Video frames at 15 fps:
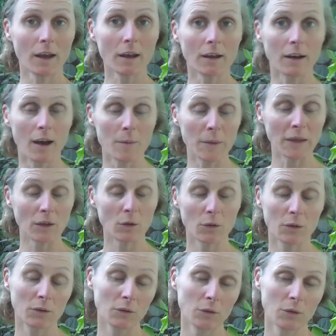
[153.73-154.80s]
Yeah, I mean, you
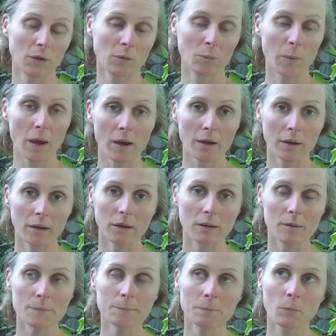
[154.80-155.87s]
can you can
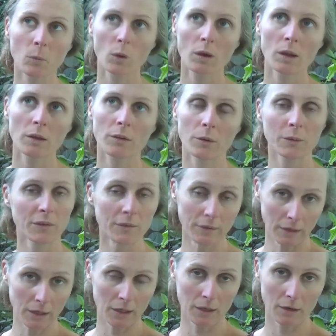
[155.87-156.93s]
buy. So it's a
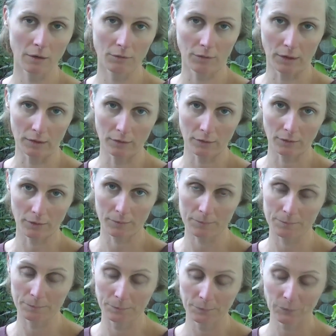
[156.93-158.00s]
ticketed event.
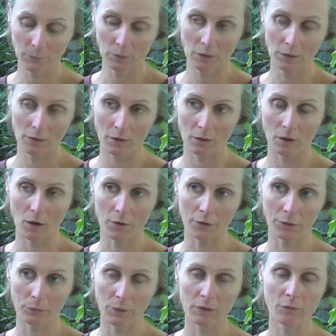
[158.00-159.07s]
Uh-huh. There
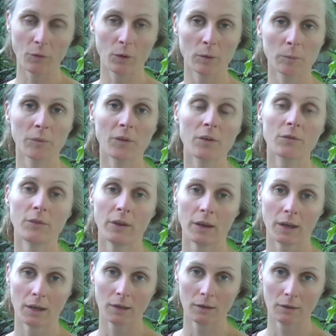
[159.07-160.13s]
are three forms of
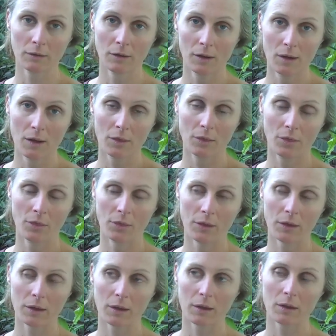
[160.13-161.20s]
ticket.
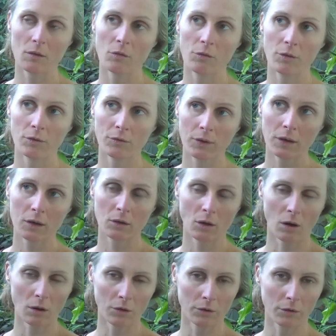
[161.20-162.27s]
The $15
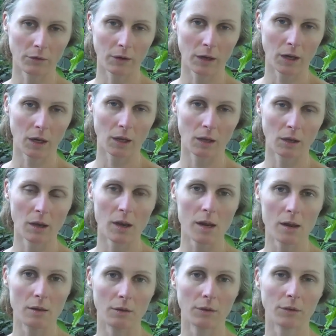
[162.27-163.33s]
ticket
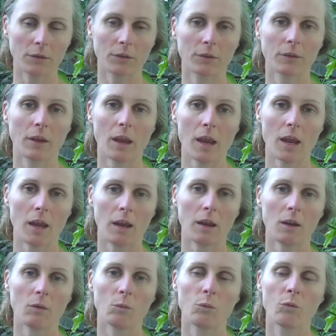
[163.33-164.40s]
is
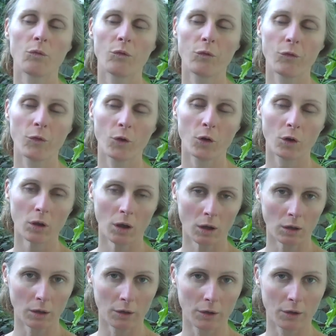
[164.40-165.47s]
a full
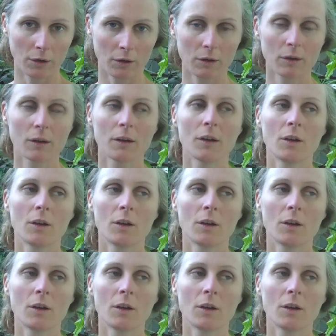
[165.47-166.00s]
color,